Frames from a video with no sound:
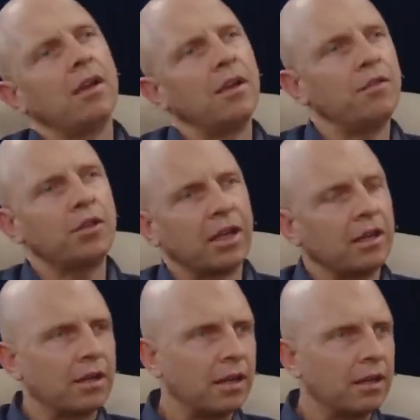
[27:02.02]
If you take
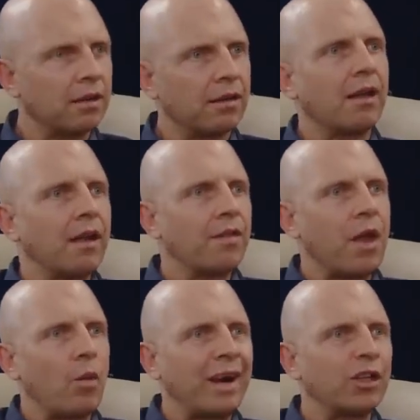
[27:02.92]
it,
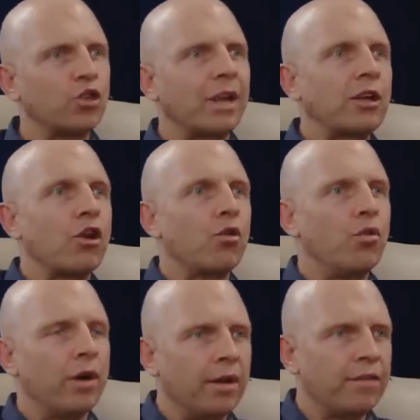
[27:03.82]
they wanted to get
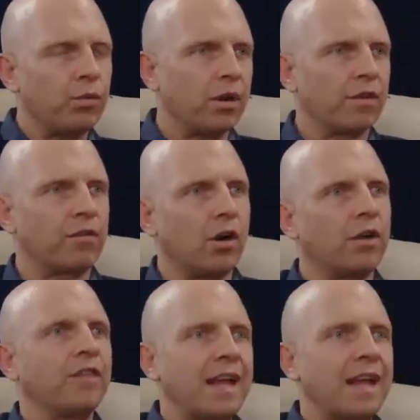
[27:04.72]
rid of the Word of God.